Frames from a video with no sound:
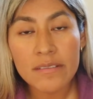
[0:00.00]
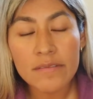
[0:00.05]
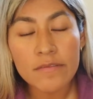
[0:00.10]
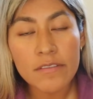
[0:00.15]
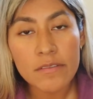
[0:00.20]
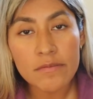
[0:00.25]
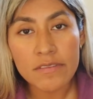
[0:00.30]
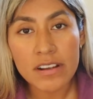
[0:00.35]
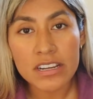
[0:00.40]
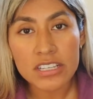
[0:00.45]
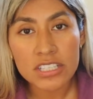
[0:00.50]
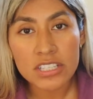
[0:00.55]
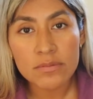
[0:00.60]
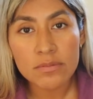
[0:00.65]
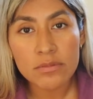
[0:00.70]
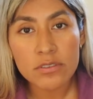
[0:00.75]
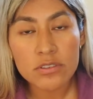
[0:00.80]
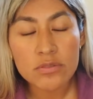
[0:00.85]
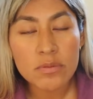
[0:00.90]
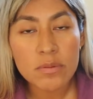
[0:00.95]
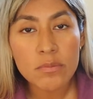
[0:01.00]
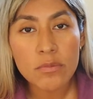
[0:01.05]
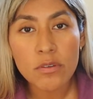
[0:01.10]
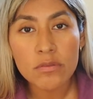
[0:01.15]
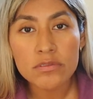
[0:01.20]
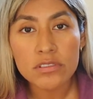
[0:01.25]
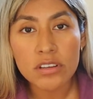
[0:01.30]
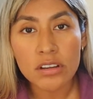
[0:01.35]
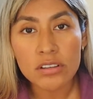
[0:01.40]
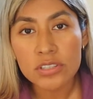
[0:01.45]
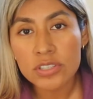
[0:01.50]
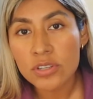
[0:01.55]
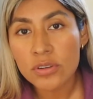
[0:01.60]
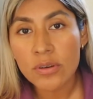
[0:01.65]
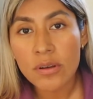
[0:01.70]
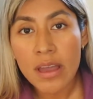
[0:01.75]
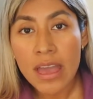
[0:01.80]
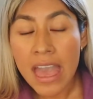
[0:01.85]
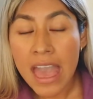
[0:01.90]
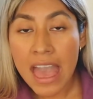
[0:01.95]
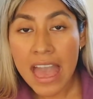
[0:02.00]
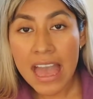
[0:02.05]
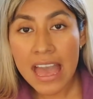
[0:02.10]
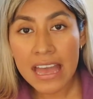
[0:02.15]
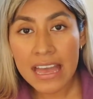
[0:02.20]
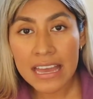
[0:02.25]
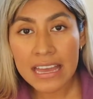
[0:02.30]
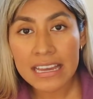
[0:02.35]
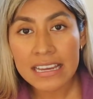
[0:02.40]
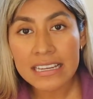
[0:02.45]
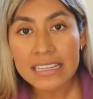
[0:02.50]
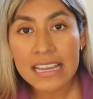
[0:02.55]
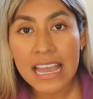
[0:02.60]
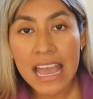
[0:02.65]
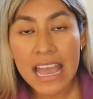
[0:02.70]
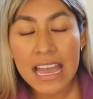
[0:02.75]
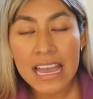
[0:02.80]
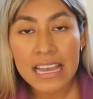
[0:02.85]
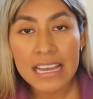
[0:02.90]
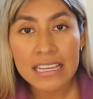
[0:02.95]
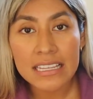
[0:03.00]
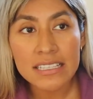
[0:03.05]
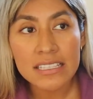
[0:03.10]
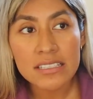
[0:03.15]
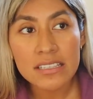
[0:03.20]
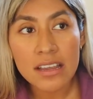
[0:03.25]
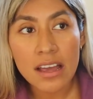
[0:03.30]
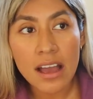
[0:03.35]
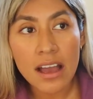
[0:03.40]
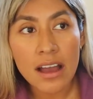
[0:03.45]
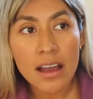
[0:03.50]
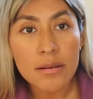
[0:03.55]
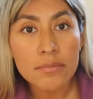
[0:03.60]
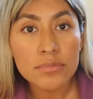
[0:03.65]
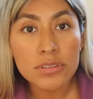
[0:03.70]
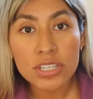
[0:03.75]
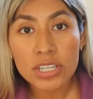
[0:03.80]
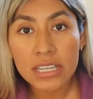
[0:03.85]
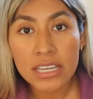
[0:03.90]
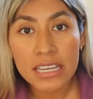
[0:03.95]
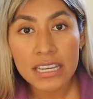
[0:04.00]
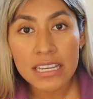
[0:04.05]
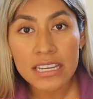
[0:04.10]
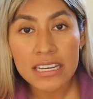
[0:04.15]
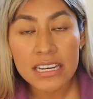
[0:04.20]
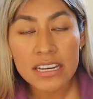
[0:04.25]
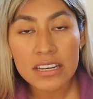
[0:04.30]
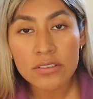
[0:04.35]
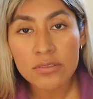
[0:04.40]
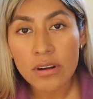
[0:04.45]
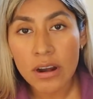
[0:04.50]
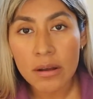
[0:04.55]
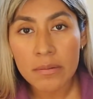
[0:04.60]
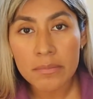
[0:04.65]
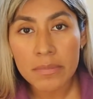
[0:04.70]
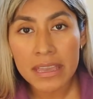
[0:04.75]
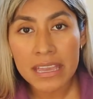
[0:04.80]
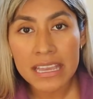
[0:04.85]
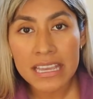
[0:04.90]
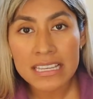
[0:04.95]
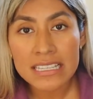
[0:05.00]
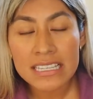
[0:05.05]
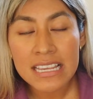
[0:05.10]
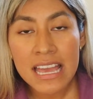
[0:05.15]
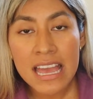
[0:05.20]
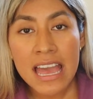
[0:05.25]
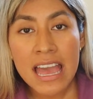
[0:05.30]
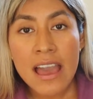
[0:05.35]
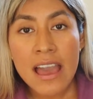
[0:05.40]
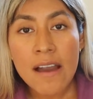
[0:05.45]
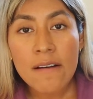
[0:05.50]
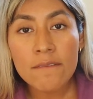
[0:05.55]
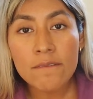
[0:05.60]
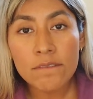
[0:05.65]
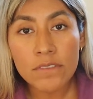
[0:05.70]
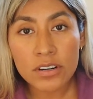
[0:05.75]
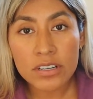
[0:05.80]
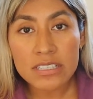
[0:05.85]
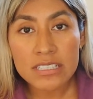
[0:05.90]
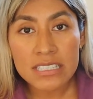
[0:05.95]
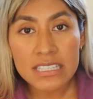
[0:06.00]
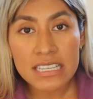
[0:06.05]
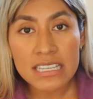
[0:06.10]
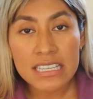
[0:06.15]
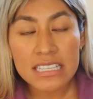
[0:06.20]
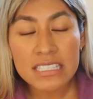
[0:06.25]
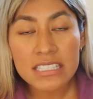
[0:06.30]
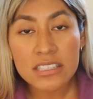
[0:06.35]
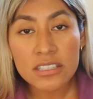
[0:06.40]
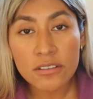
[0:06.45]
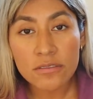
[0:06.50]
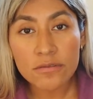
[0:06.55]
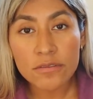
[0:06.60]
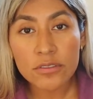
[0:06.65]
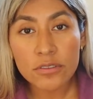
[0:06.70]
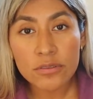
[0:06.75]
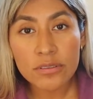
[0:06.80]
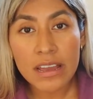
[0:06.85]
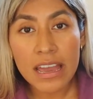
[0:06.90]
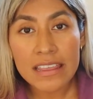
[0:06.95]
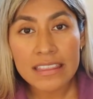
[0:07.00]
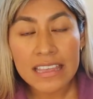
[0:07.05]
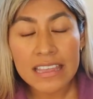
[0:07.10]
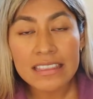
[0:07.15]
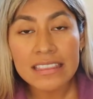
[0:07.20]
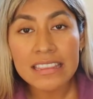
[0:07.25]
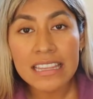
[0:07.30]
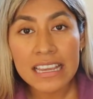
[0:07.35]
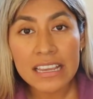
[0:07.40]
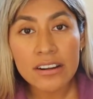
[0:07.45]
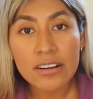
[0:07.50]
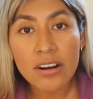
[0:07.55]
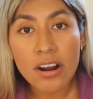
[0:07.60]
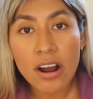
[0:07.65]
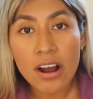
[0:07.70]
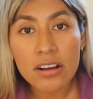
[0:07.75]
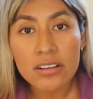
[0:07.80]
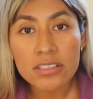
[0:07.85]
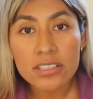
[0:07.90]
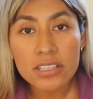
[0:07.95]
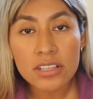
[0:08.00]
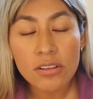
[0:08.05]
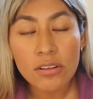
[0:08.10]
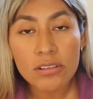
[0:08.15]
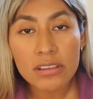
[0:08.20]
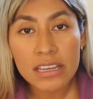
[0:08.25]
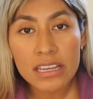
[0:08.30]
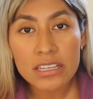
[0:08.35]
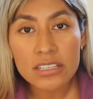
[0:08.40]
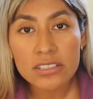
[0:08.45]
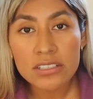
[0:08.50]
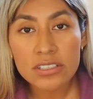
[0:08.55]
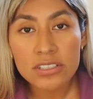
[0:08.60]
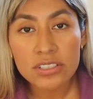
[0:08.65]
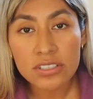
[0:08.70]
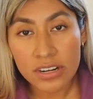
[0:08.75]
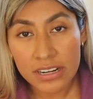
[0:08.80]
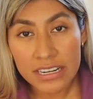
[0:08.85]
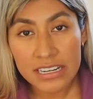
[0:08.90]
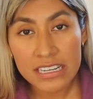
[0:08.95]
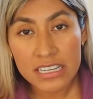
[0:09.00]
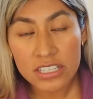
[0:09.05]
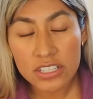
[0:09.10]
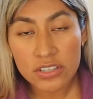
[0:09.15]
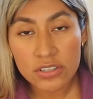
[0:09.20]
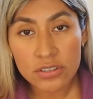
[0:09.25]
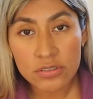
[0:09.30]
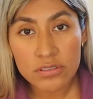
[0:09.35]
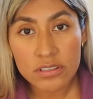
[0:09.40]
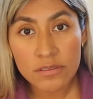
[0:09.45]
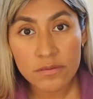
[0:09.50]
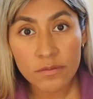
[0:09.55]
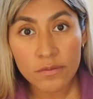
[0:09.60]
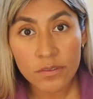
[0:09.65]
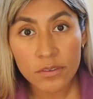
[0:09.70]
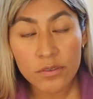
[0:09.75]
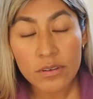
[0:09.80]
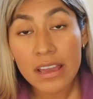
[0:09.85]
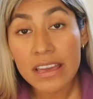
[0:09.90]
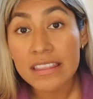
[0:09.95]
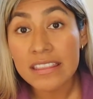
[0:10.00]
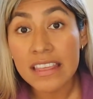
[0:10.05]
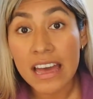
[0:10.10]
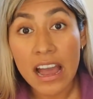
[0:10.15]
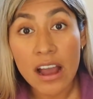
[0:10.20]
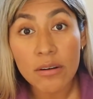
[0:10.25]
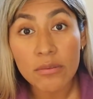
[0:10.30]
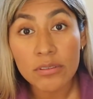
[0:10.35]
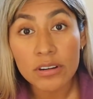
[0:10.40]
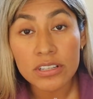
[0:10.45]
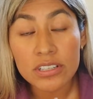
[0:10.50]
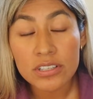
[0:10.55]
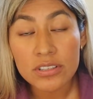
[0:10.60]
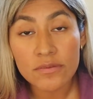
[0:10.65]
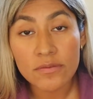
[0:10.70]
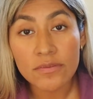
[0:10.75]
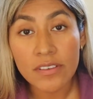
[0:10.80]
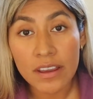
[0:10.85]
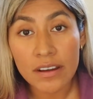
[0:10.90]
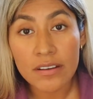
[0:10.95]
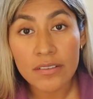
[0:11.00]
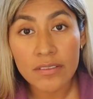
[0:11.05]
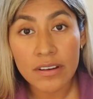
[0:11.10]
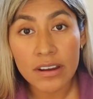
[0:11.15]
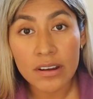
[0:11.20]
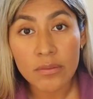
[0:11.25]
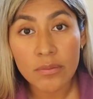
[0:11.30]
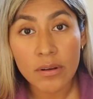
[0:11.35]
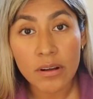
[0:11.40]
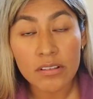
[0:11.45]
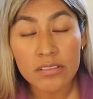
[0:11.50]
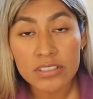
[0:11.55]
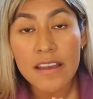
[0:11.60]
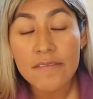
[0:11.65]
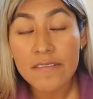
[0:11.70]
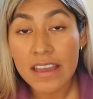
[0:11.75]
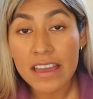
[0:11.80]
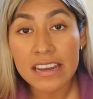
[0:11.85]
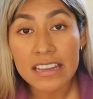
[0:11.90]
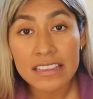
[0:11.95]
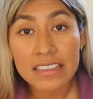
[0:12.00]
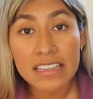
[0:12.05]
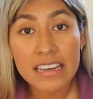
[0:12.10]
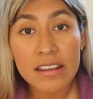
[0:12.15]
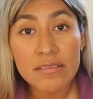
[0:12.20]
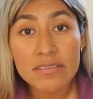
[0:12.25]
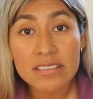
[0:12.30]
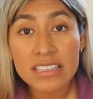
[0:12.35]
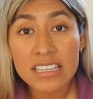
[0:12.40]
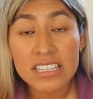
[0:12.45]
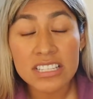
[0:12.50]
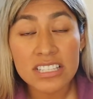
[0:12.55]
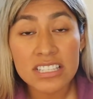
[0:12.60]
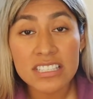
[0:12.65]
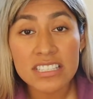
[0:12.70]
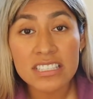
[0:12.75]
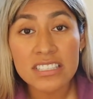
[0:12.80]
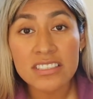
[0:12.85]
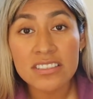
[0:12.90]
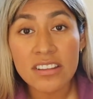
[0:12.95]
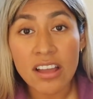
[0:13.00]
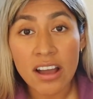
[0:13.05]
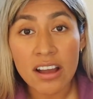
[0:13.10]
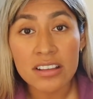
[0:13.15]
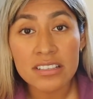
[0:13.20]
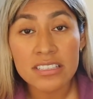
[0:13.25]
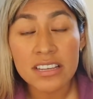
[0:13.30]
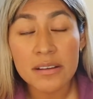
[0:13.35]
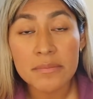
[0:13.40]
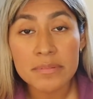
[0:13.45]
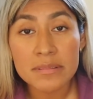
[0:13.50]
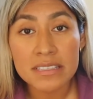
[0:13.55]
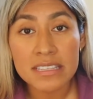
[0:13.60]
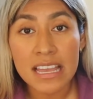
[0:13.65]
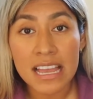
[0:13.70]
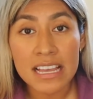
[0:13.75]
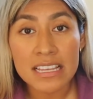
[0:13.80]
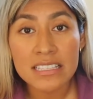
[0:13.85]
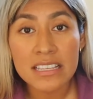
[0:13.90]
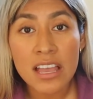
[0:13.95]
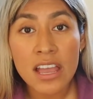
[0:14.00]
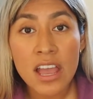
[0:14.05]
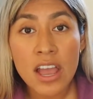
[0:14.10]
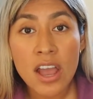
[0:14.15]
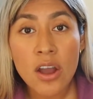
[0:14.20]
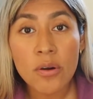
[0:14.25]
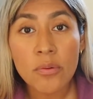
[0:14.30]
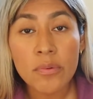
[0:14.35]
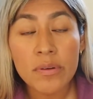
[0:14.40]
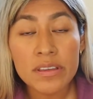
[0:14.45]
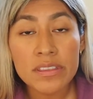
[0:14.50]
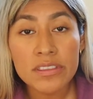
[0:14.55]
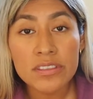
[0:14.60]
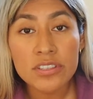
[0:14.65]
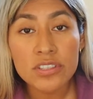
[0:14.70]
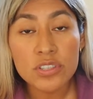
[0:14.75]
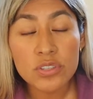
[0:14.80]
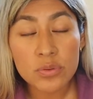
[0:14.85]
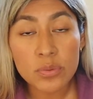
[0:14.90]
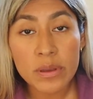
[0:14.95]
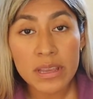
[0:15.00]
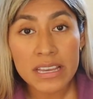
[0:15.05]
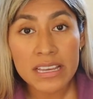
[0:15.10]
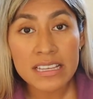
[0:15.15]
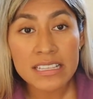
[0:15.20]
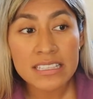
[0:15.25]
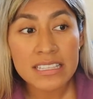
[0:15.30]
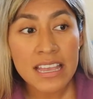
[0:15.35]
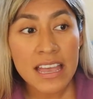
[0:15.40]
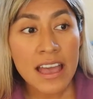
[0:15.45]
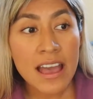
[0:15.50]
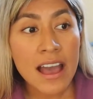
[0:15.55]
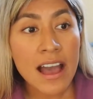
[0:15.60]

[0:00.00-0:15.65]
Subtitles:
From vegetables, we moved on to egg and chicken and ground meat versus the fruit, and then later on slowly started introducing fruit, and that works very, very well. If anything, I would say she's not obsessed with sweets.